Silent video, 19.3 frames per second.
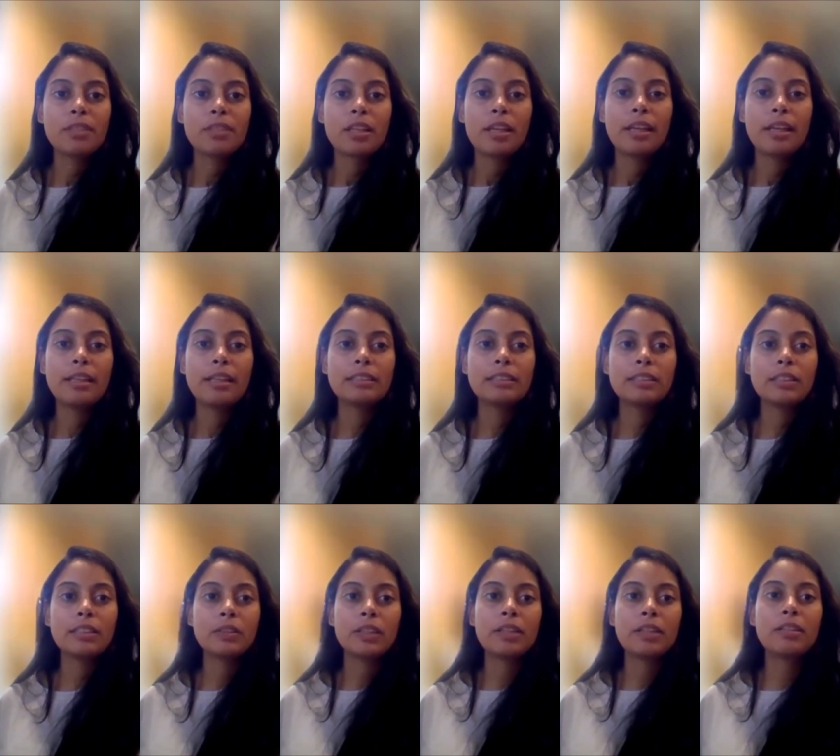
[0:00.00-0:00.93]
And
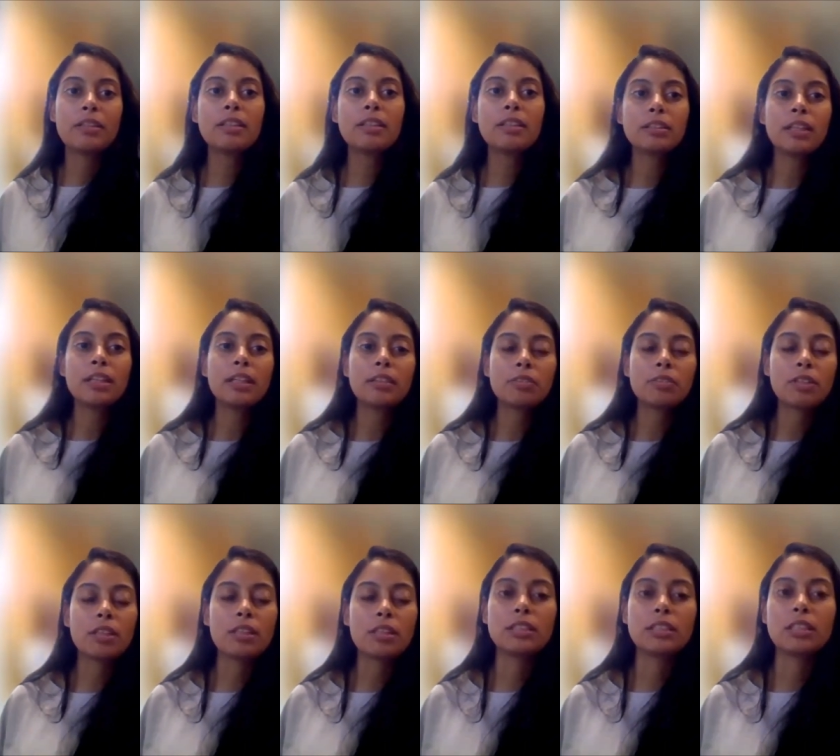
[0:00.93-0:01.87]
so I think a lot of the
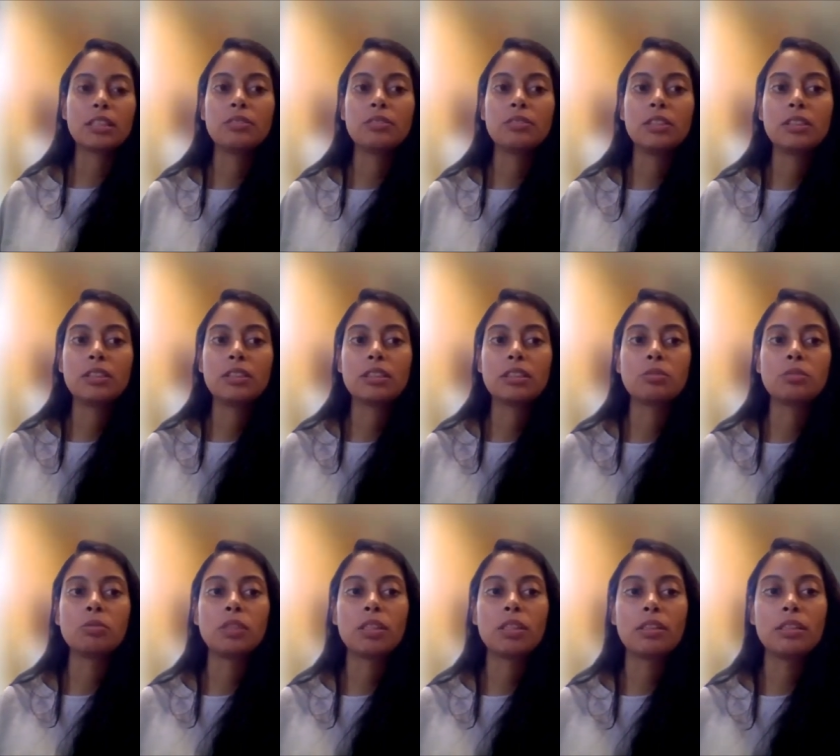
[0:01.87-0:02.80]
things I've noticed
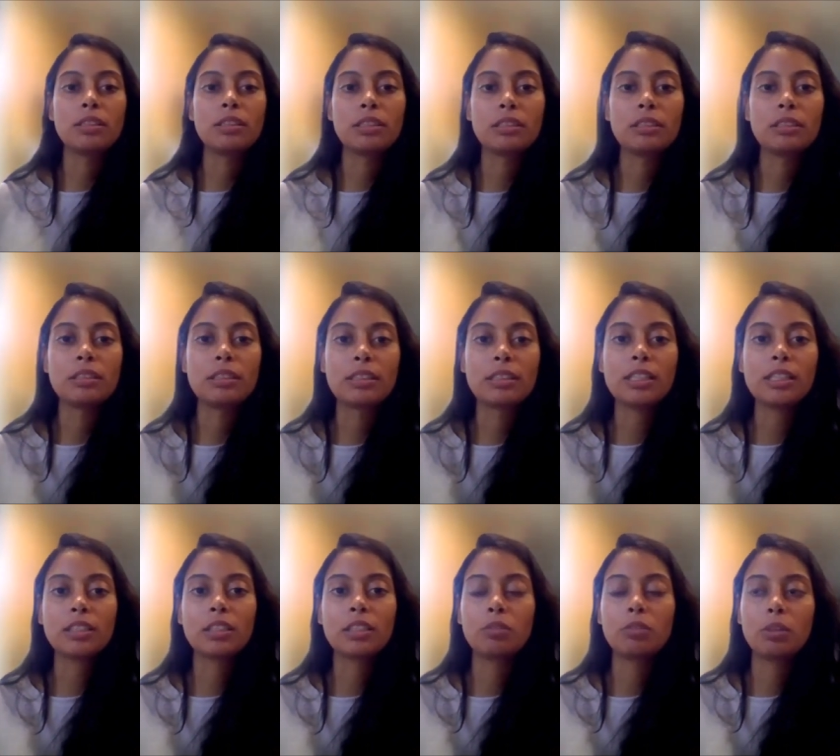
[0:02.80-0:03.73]
with this
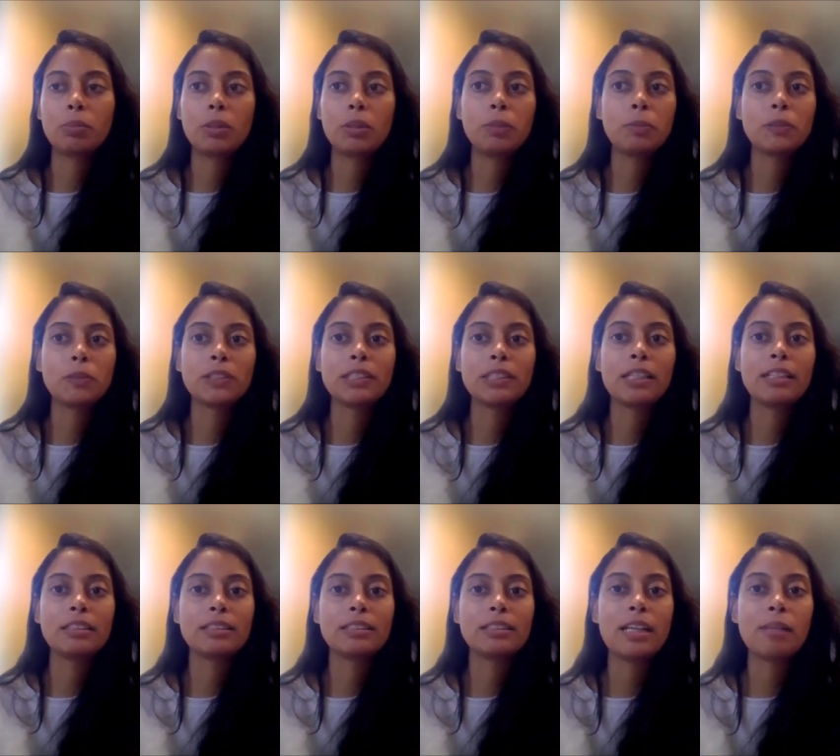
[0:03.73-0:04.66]
discussion when people say
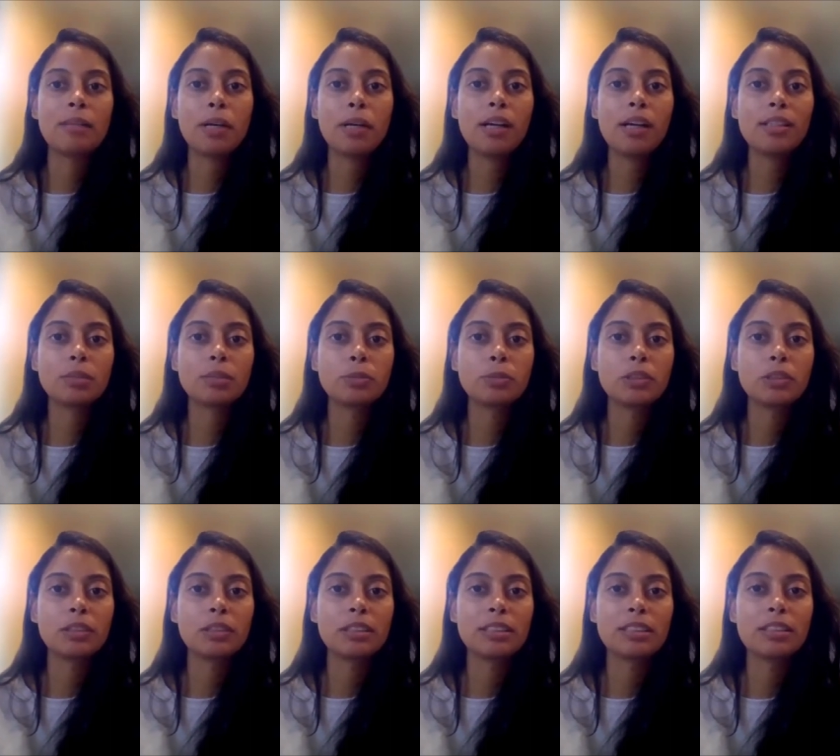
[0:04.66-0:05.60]
it's not possible
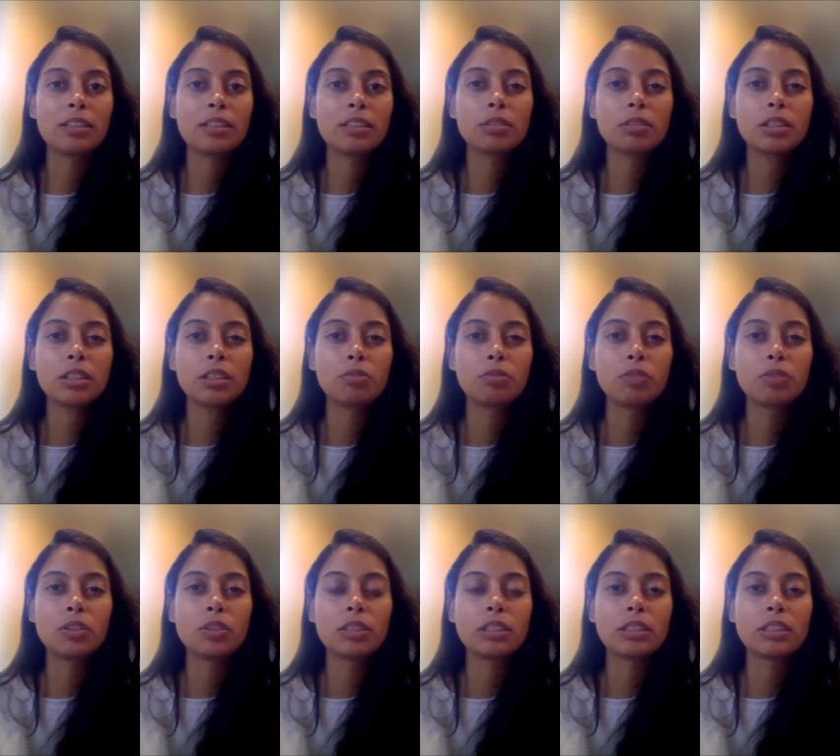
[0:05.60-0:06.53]
is they're really
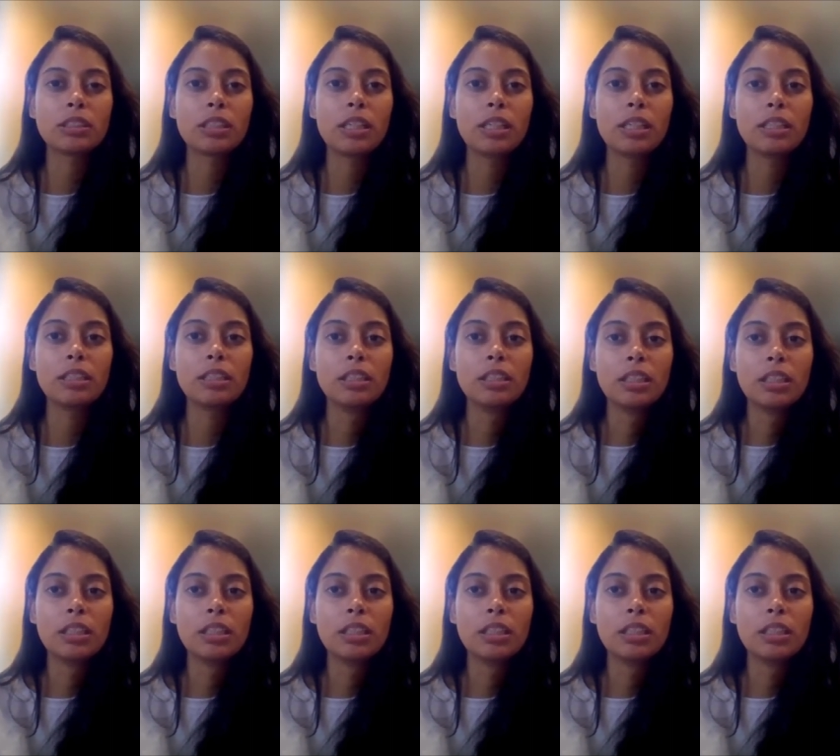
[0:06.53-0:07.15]
focused on